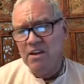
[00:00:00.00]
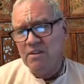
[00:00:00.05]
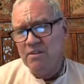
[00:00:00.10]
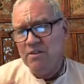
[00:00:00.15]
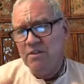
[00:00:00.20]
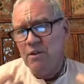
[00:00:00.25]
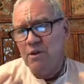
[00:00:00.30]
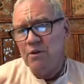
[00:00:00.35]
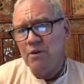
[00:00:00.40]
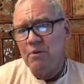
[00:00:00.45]

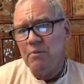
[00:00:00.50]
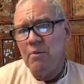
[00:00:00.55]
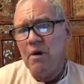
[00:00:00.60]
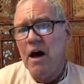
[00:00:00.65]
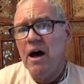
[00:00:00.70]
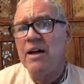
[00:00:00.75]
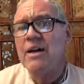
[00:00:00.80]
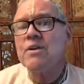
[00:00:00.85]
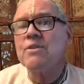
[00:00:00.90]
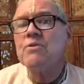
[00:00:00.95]
Even though their
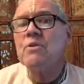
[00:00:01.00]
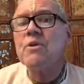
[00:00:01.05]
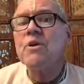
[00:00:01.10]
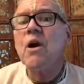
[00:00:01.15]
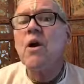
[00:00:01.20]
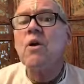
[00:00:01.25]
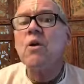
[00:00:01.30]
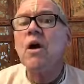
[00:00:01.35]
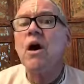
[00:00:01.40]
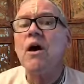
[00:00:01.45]
bodies were
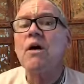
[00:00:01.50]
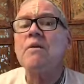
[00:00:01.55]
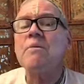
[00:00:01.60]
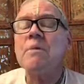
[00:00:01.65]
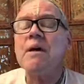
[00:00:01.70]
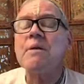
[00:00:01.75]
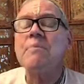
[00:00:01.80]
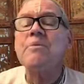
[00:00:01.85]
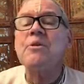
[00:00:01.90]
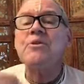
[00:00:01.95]
no
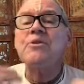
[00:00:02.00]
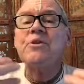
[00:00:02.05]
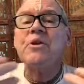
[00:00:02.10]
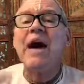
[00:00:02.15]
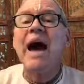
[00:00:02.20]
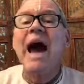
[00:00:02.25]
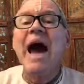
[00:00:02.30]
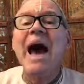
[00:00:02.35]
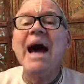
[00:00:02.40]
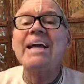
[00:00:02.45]
longer able to
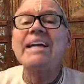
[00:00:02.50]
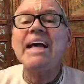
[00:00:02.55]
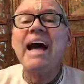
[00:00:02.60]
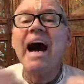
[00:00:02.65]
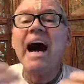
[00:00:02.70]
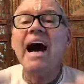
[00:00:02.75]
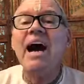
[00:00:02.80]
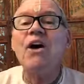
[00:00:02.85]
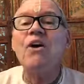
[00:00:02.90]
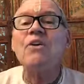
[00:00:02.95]
act
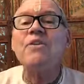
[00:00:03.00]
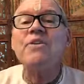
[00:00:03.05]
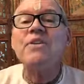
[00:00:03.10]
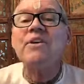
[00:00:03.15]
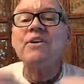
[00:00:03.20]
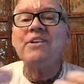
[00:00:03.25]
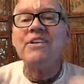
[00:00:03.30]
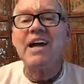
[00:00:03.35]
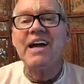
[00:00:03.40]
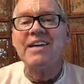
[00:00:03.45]
out
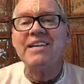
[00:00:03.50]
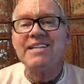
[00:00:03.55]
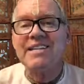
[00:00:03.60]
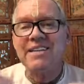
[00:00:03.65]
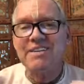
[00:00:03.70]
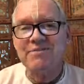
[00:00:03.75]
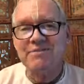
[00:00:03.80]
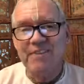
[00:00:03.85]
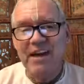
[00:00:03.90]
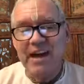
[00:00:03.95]
their
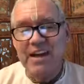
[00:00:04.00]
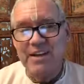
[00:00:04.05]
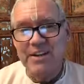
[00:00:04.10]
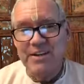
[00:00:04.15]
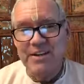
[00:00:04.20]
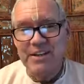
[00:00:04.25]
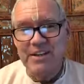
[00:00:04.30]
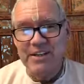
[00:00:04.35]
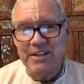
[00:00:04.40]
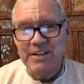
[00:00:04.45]
lusty
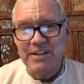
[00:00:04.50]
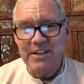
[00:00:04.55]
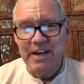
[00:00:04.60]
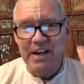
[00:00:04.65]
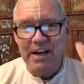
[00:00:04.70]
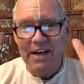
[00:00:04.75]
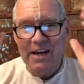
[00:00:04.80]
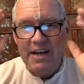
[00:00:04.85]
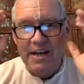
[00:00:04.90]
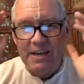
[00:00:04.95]
fantasies,
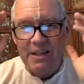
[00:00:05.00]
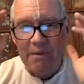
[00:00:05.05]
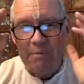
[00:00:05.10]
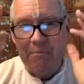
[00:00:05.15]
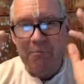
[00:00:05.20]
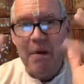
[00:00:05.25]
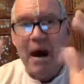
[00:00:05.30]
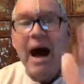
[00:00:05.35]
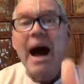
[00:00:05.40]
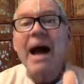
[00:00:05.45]
the
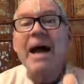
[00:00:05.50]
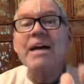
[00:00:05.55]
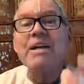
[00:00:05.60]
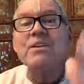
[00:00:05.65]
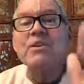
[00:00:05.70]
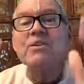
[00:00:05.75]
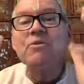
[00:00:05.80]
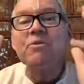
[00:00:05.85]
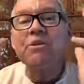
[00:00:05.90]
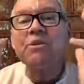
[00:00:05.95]

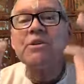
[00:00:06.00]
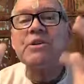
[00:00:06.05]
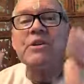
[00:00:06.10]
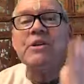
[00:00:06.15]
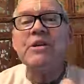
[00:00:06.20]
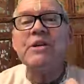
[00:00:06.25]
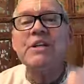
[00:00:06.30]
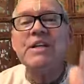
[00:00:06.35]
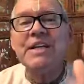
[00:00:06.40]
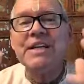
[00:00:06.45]
minds were
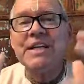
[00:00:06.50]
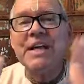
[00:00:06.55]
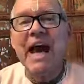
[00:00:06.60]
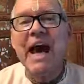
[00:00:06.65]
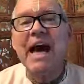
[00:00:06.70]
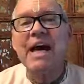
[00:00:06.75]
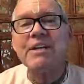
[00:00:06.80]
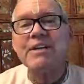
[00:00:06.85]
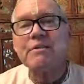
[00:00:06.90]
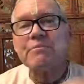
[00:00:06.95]
still
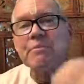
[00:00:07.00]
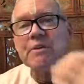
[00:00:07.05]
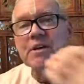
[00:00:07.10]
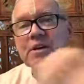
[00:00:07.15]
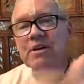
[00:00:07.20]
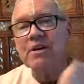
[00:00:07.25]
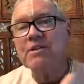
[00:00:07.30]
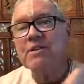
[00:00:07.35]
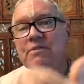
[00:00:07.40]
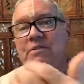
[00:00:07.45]
attached
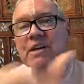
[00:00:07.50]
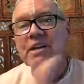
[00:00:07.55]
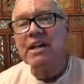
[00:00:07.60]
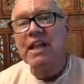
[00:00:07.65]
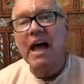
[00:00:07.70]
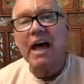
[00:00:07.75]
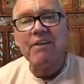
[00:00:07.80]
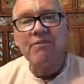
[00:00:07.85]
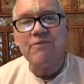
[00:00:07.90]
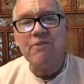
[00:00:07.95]
because of a
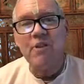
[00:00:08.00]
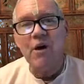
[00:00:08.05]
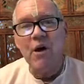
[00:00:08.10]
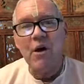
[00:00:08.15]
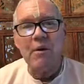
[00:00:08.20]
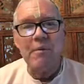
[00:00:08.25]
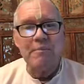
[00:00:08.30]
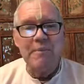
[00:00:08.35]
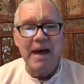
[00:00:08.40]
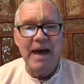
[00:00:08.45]

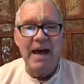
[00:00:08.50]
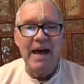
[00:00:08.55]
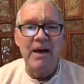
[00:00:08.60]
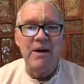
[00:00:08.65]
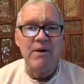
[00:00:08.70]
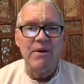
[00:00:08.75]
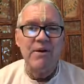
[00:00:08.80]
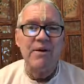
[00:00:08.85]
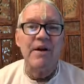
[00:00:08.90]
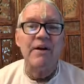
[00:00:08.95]
lifelong
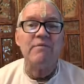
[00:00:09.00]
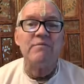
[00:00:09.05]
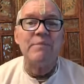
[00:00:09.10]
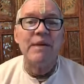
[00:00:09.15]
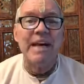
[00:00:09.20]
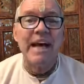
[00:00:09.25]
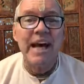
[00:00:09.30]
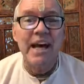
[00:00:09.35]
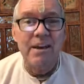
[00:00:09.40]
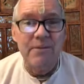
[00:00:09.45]
pattern of
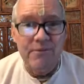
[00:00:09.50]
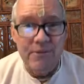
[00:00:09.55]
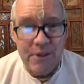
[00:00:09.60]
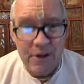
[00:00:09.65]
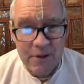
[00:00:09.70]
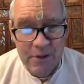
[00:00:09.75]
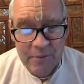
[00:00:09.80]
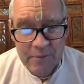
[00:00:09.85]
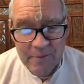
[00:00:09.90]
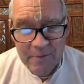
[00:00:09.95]

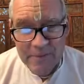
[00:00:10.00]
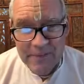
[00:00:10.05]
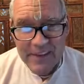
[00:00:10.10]
behavior.